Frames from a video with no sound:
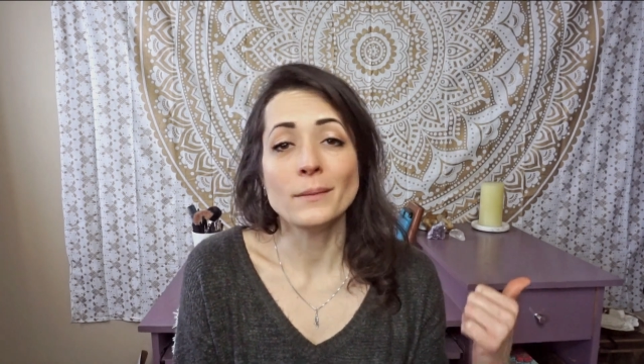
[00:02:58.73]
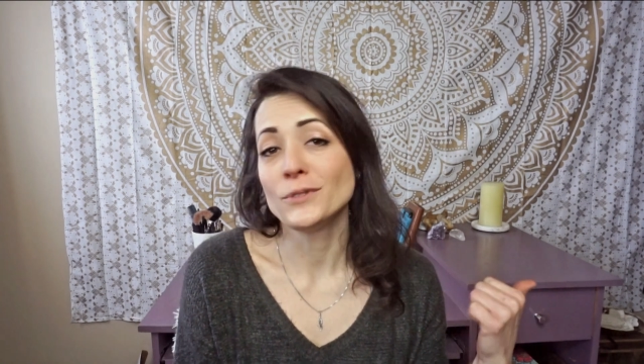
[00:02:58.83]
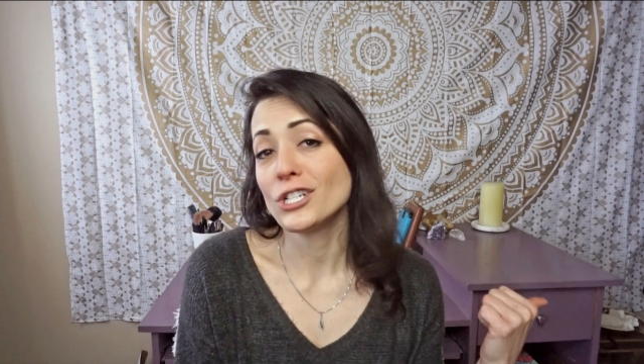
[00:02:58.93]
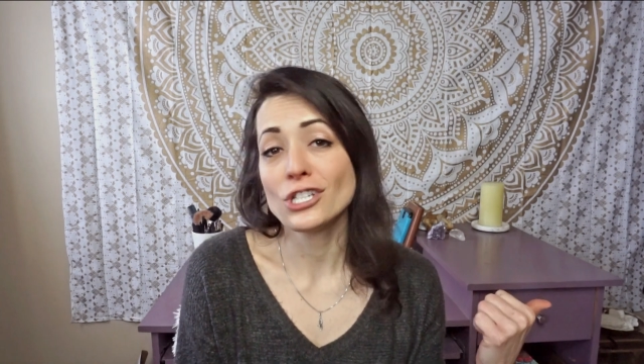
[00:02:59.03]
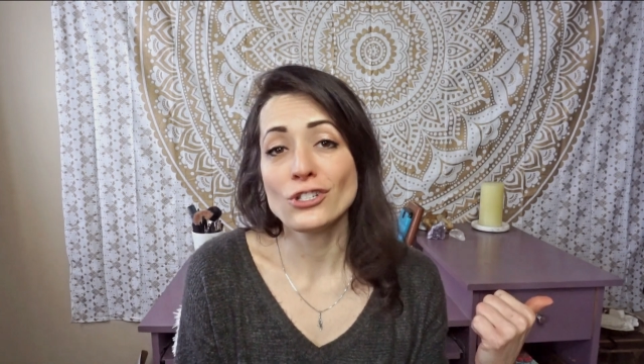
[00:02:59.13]

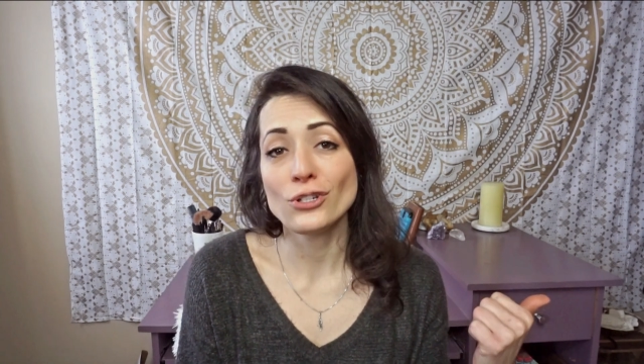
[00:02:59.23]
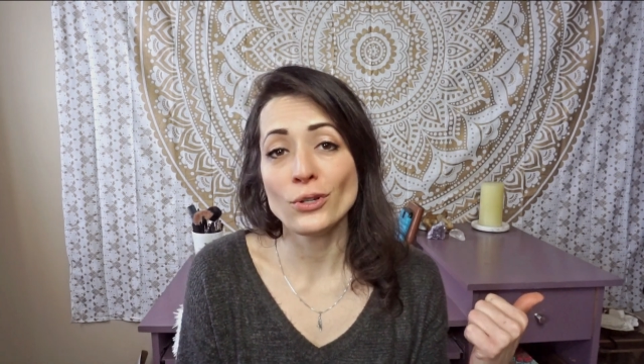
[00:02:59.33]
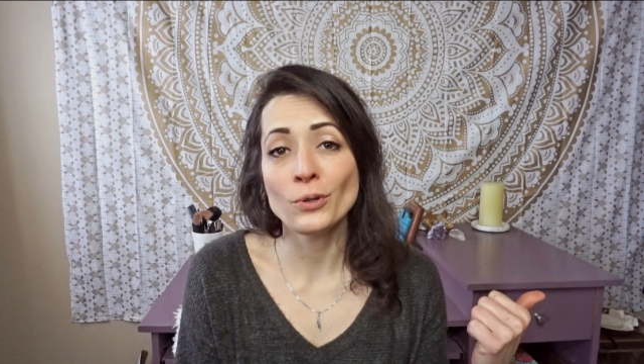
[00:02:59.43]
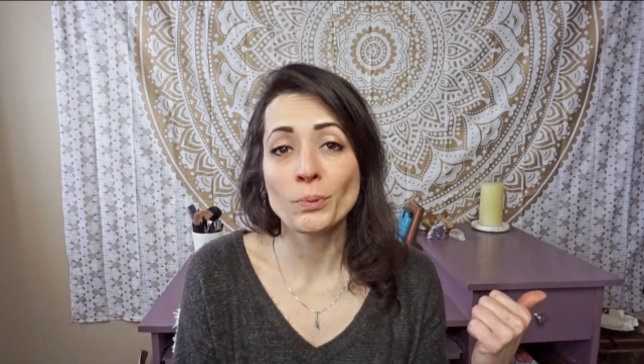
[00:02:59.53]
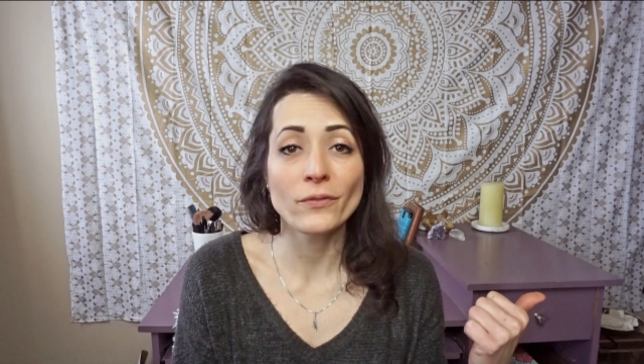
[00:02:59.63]
just
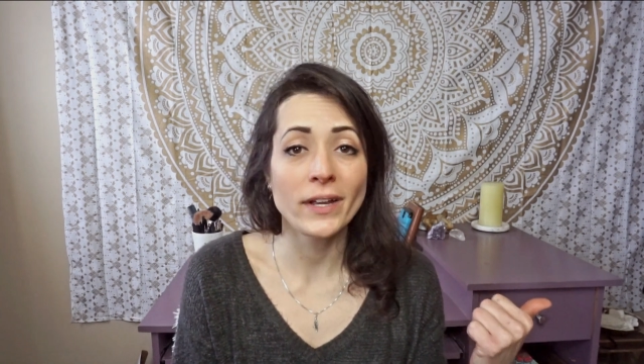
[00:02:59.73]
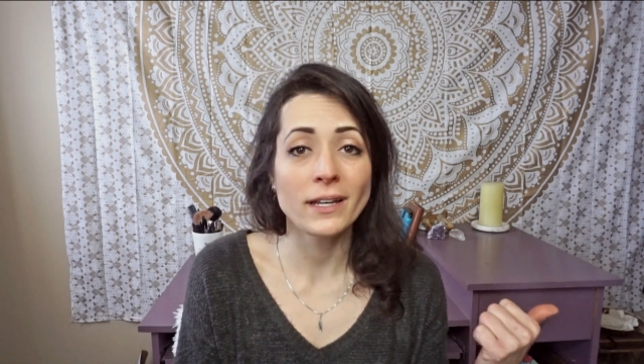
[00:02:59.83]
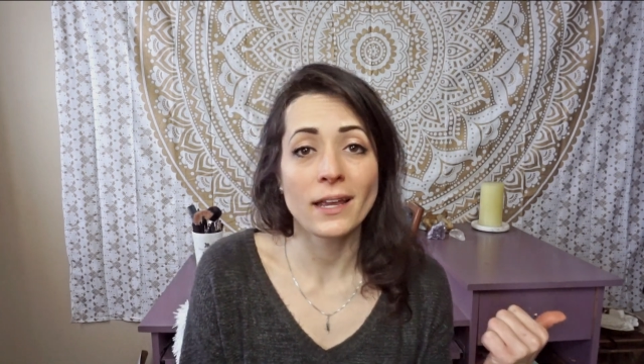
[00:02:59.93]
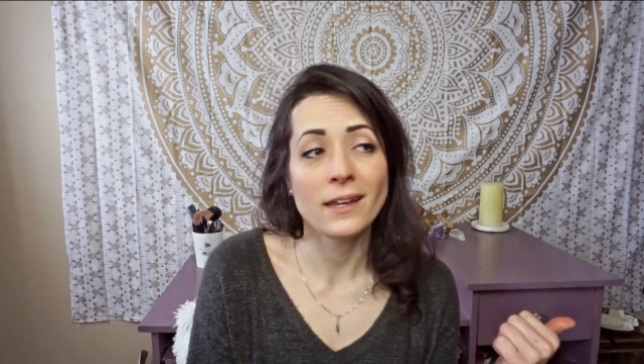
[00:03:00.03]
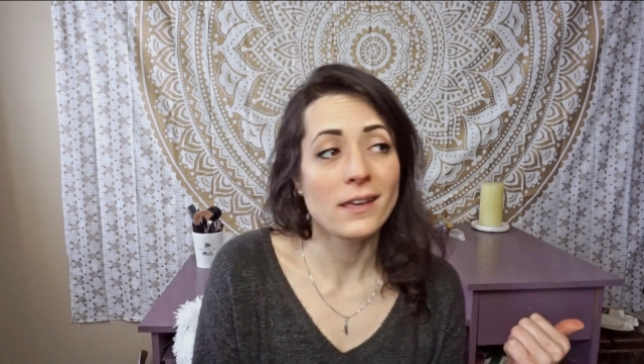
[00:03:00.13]
to
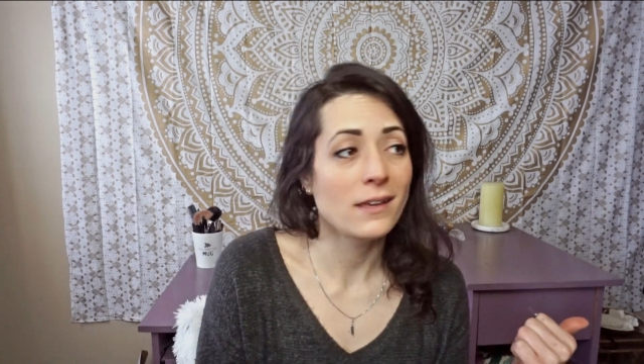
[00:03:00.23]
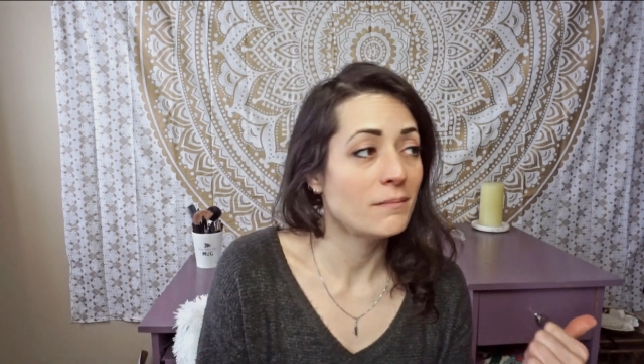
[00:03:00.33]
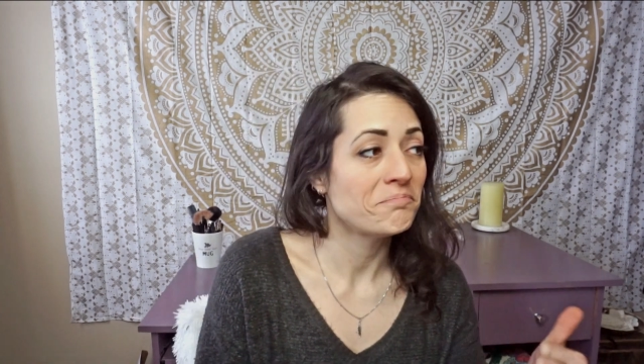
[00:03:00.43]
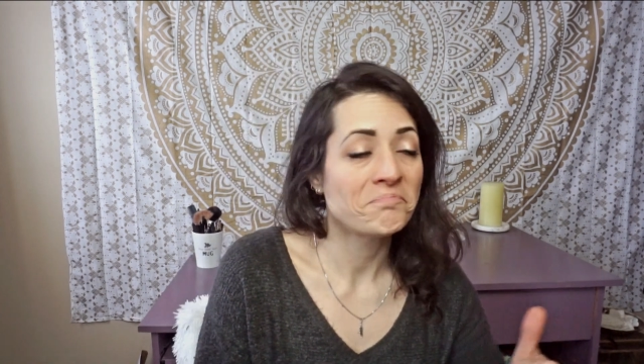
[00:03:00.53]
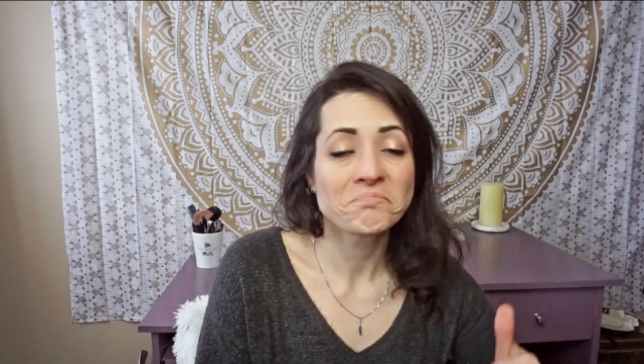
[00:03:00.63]
prevent any